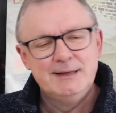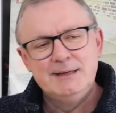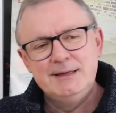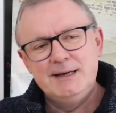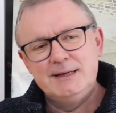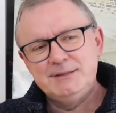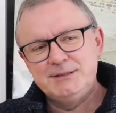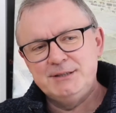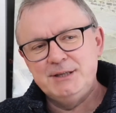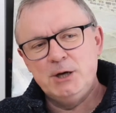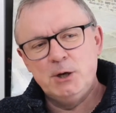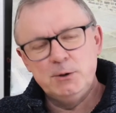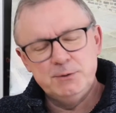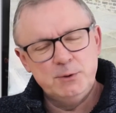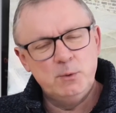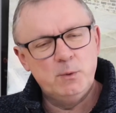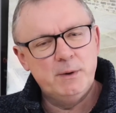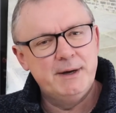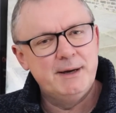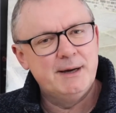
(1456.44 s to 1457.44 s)
That's the
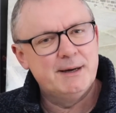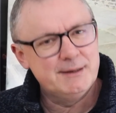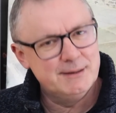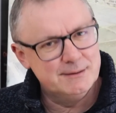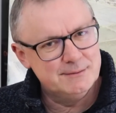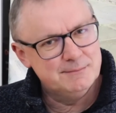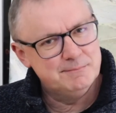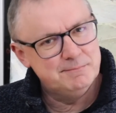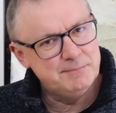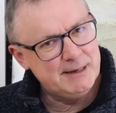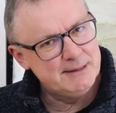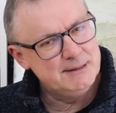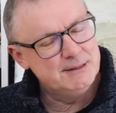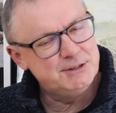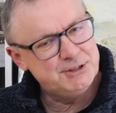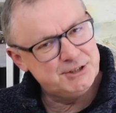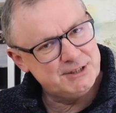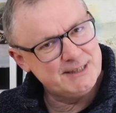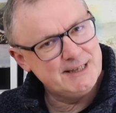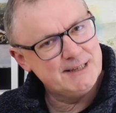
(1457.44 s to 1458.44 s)
only way I can
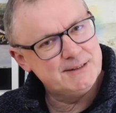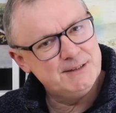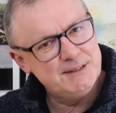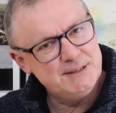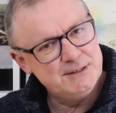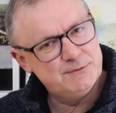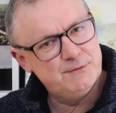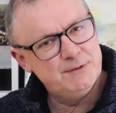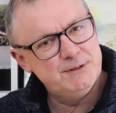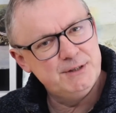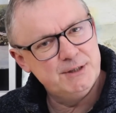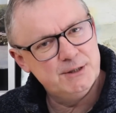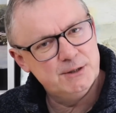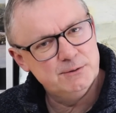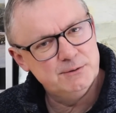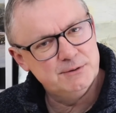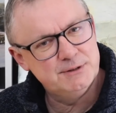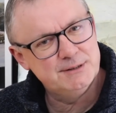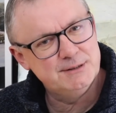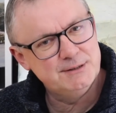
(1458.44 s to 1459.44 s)
manage to get these
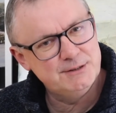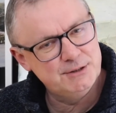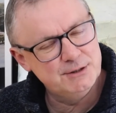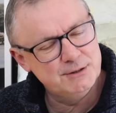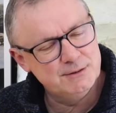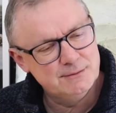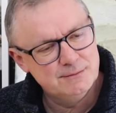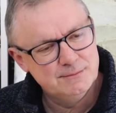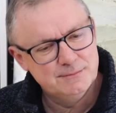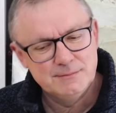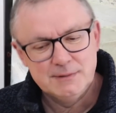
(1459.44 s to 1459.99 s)
videos done.